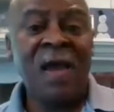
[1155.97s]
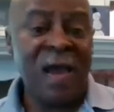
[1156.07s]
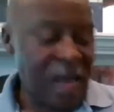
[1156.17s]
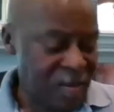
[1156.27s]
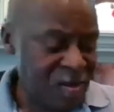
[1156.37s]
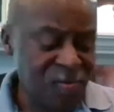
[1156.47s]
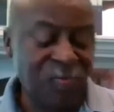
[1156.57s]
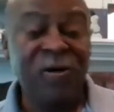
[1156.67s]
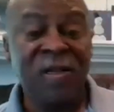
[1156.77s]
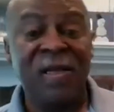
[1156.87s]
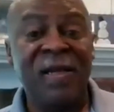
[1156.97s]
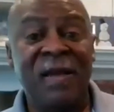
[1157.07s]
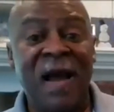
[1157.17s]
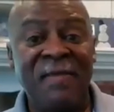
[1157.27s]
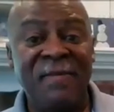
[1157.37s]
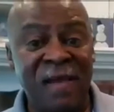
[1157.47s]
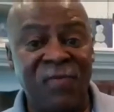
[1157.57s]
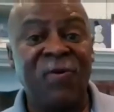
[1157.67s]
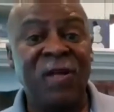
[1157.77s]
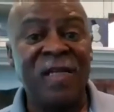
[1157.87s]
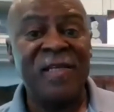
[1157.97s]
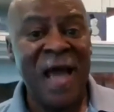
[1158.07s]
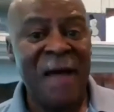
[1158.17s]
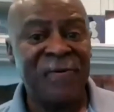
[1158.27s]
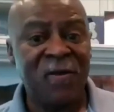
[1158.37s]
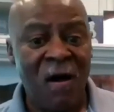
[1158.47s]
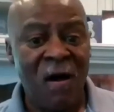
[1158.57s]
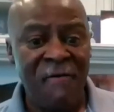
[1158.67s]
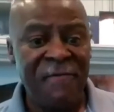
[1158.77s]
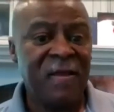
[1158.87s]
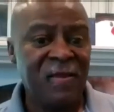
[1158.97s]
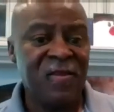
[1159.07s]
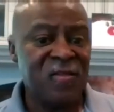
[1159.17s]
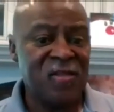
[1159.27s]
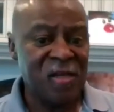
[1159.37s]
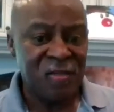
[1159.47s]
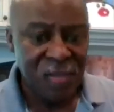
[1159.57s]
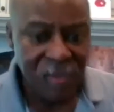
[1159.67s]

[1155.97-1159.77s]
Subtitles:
And this really, I think, really tops off this dish.